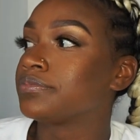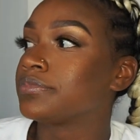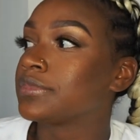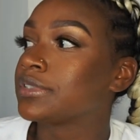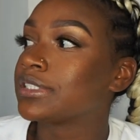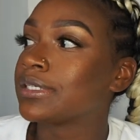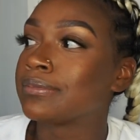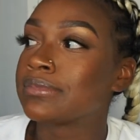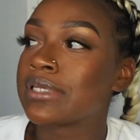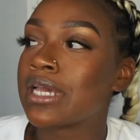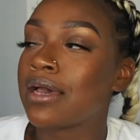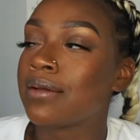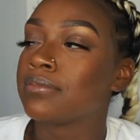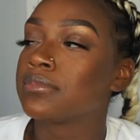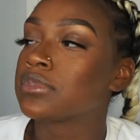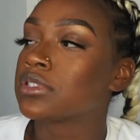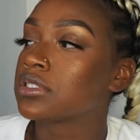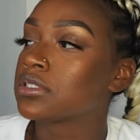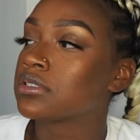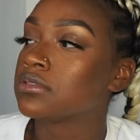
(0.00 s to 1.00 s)

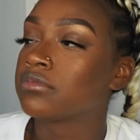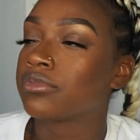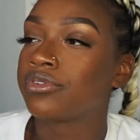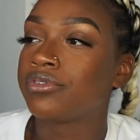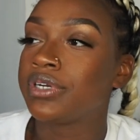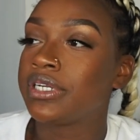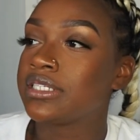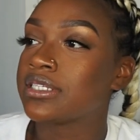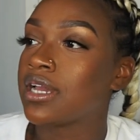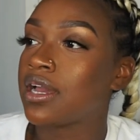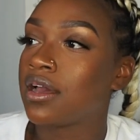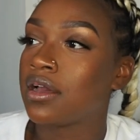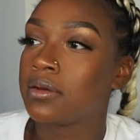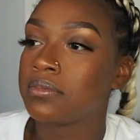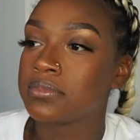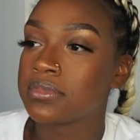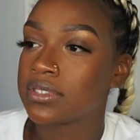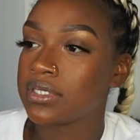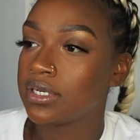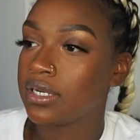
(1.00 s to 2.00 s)
sometimes 3
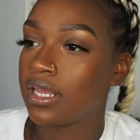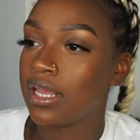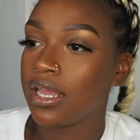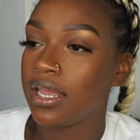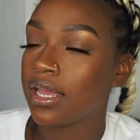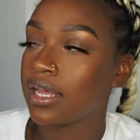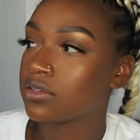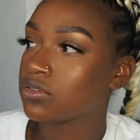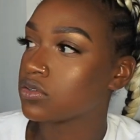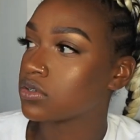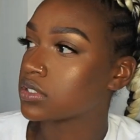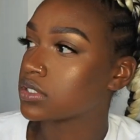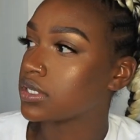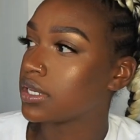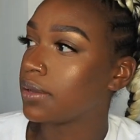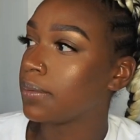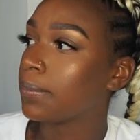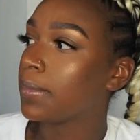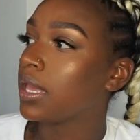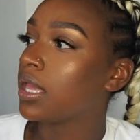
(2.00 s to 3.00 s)
times a day. I talk to
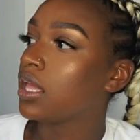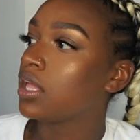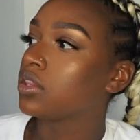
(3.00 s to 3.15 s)
him.